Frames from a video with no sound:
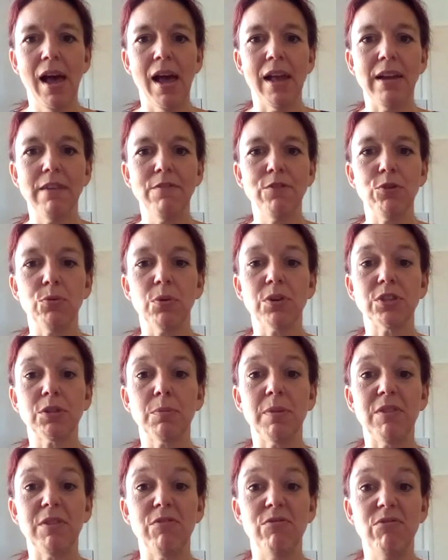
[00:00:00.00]
And if you want
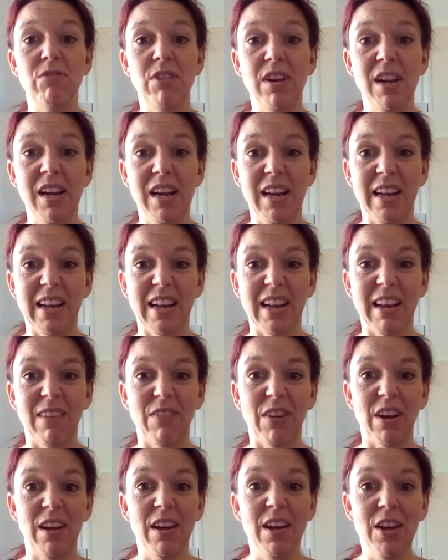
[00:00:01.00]
to be really
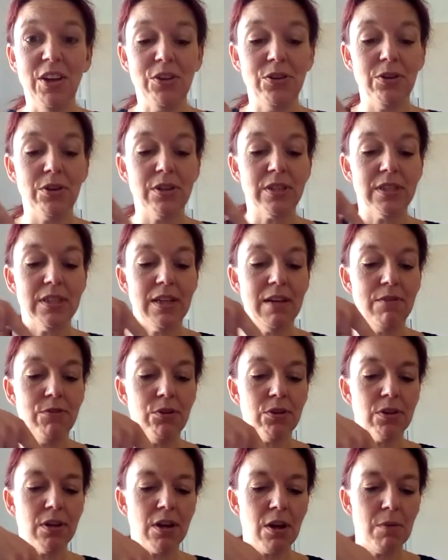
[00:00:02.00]
clever, you could see if
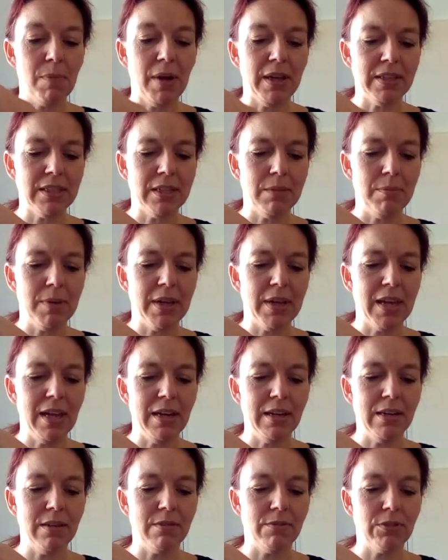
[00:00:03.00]
you can go back to the
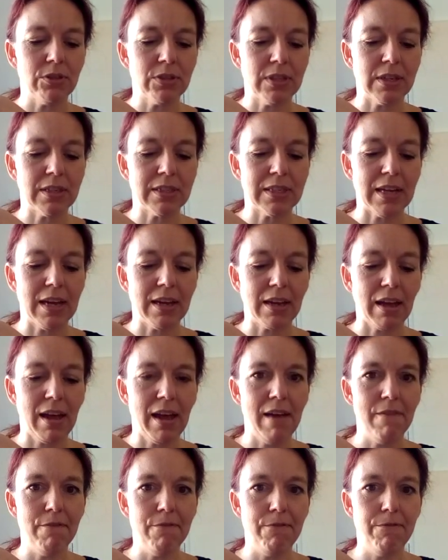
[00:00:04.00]
beginning of your zigzag
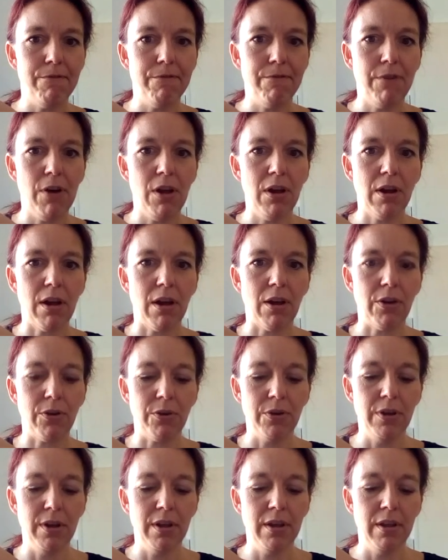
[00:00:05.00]
and follow
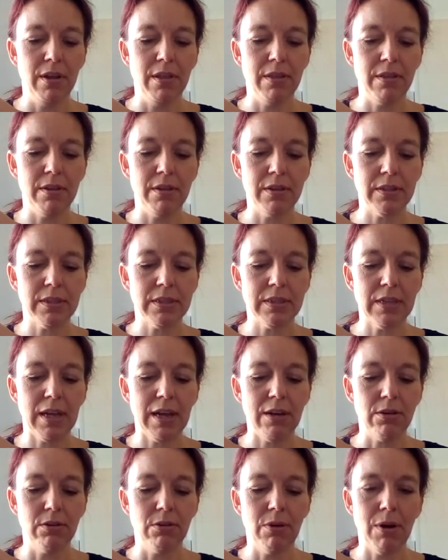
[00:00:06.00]
the same,
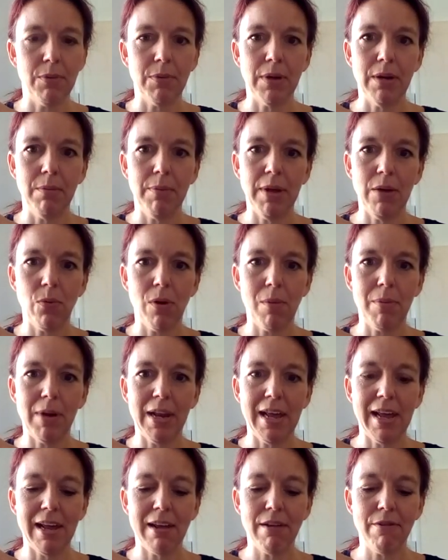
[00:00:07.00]
oh I went a bit
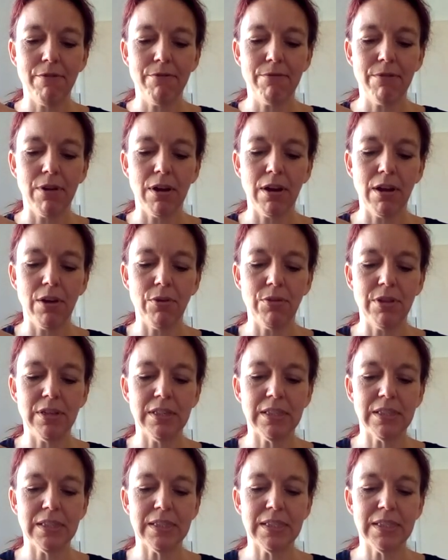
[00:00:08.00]
wobbly, follow
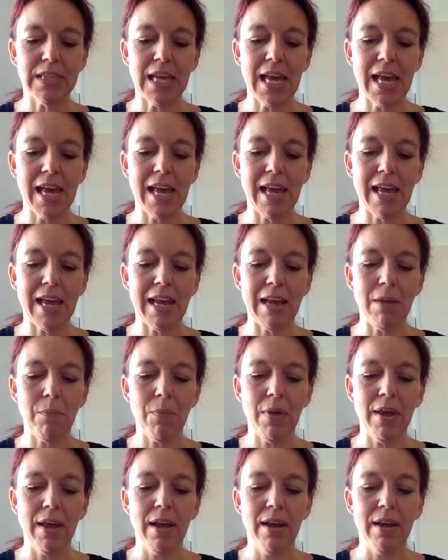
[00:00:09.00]
the
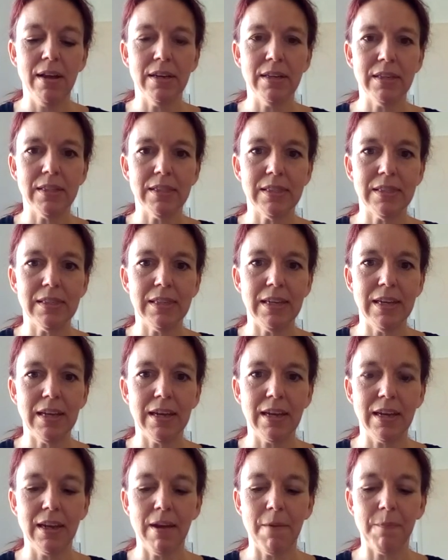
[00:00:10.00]
same
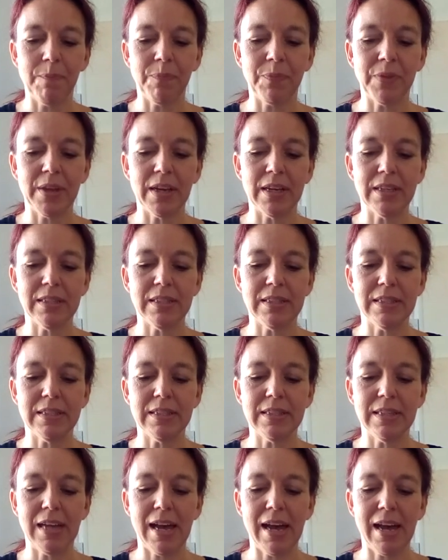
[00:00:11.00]

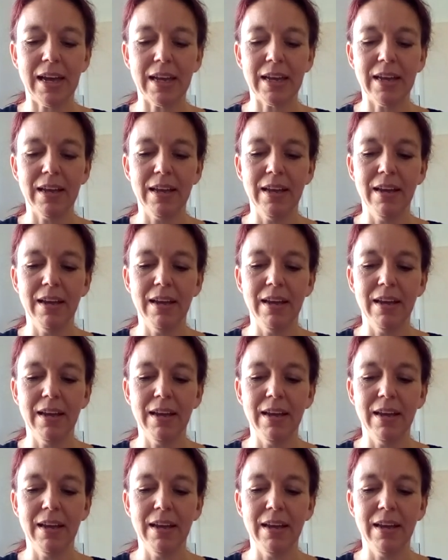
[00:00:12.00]
zig-zag